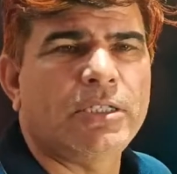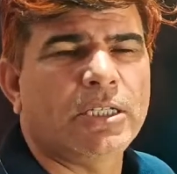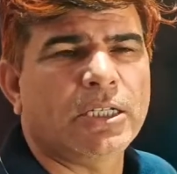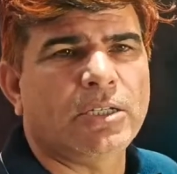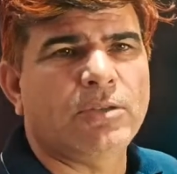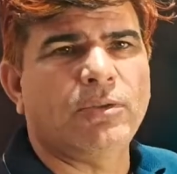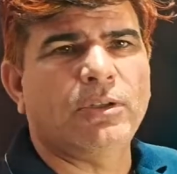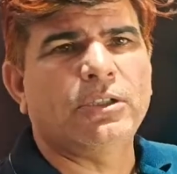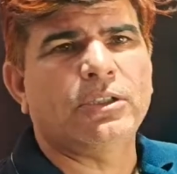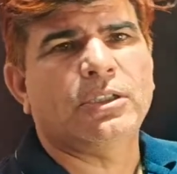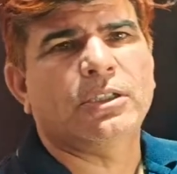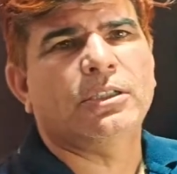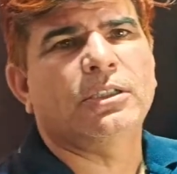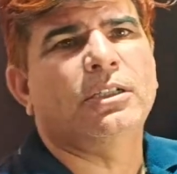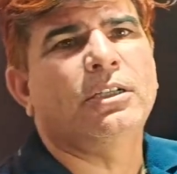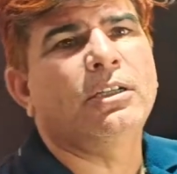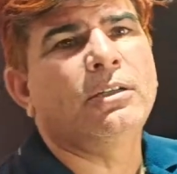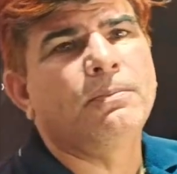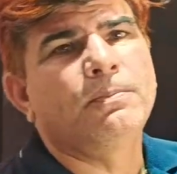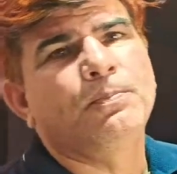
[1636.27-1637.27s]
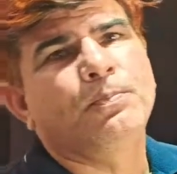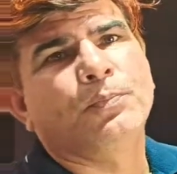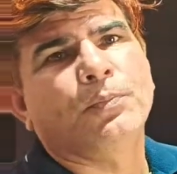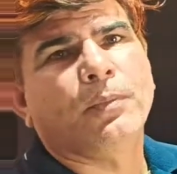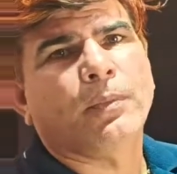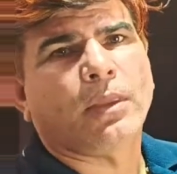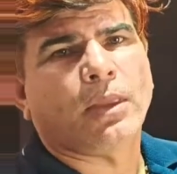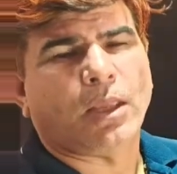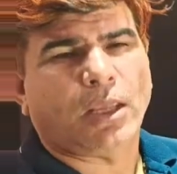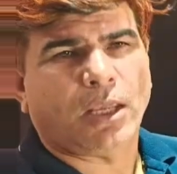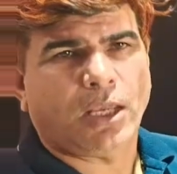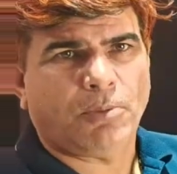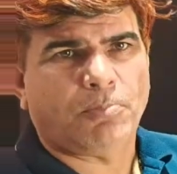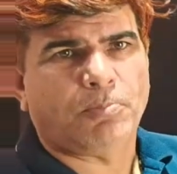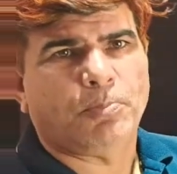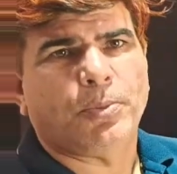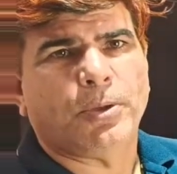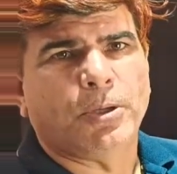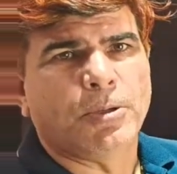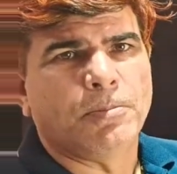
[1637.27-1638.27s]
sequence is in AP.
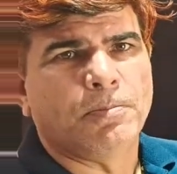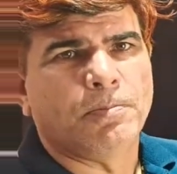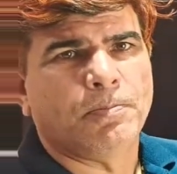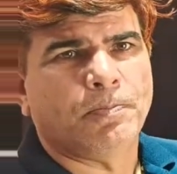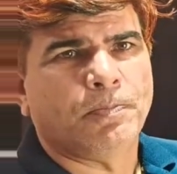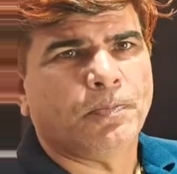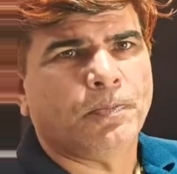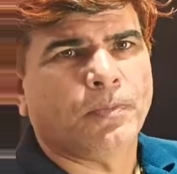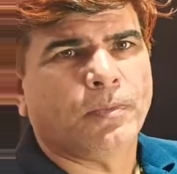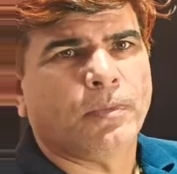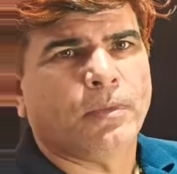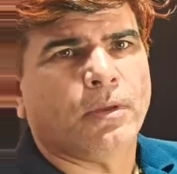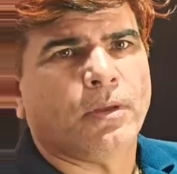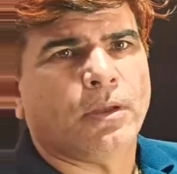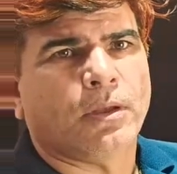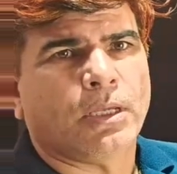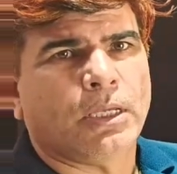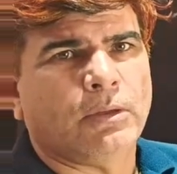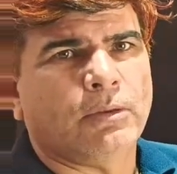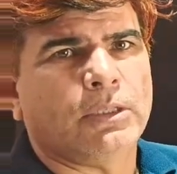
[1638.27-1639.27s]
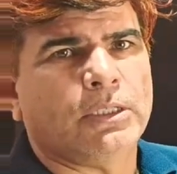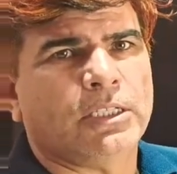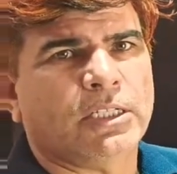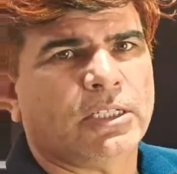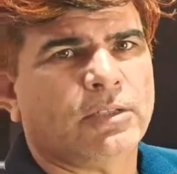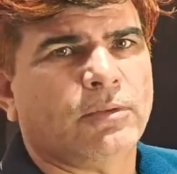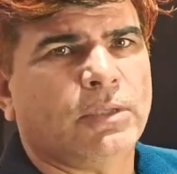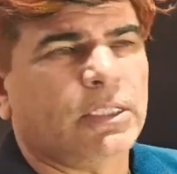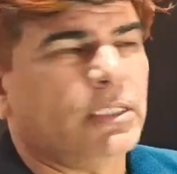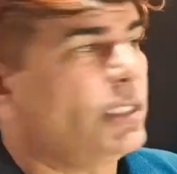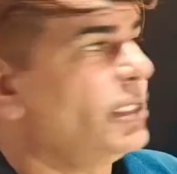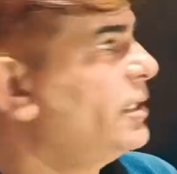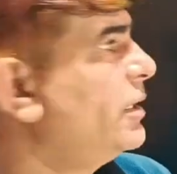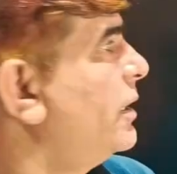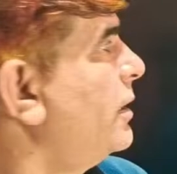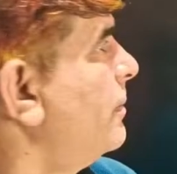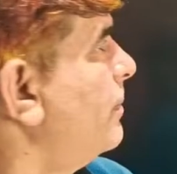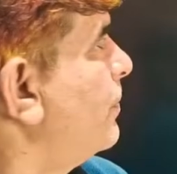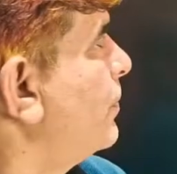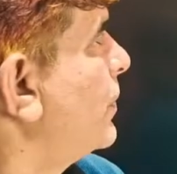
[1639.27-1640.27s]
Given sequence is
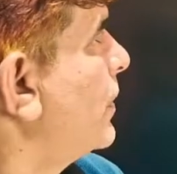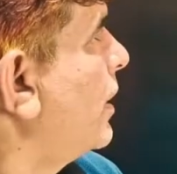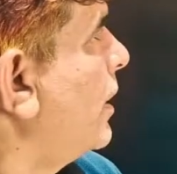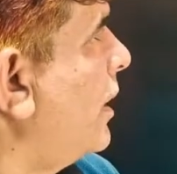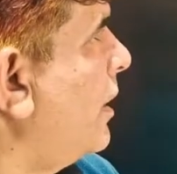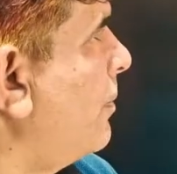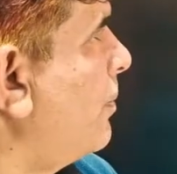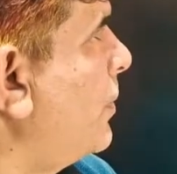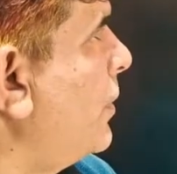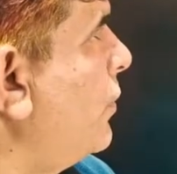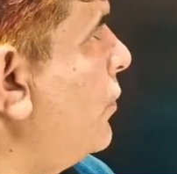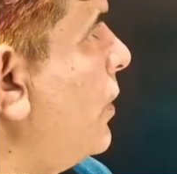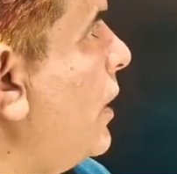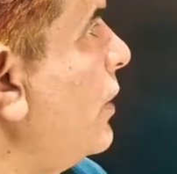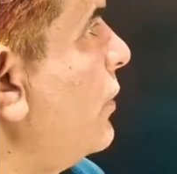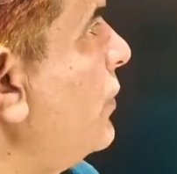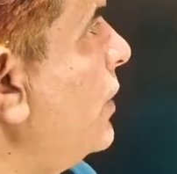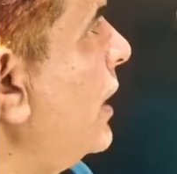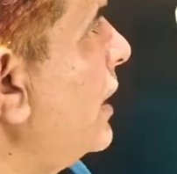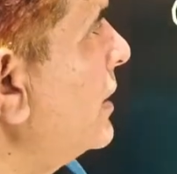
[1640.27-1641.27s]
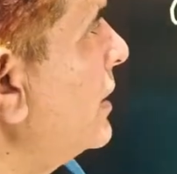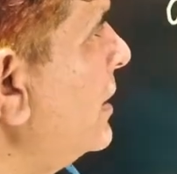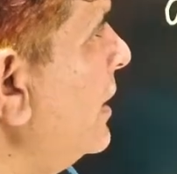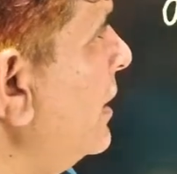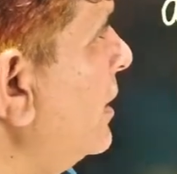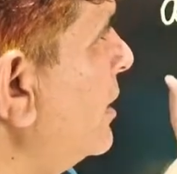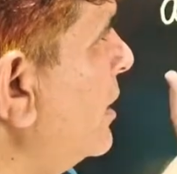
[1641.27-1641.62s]
in AP. Why we are saying